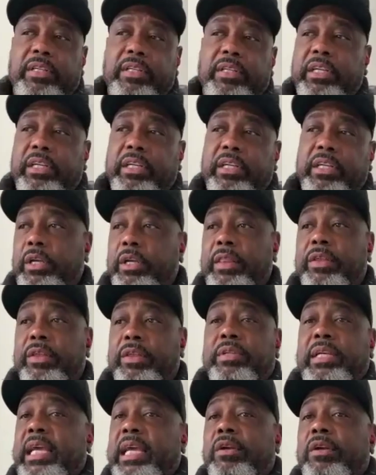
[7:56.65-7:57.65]
It, it, either
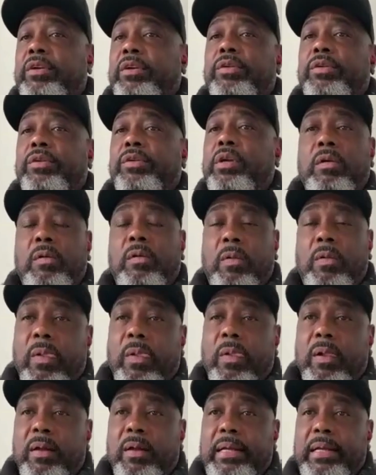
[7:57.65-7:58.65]
you take it or you don't,
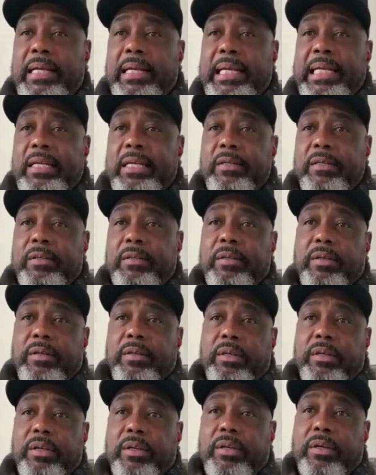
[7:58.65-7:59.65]

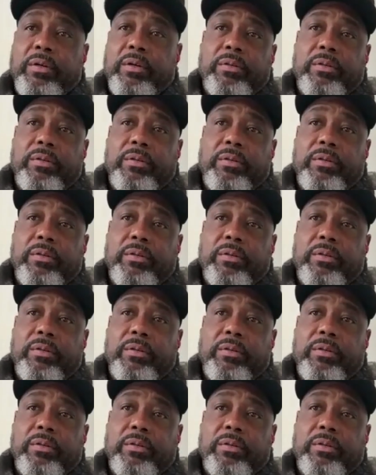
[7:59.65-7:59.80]
you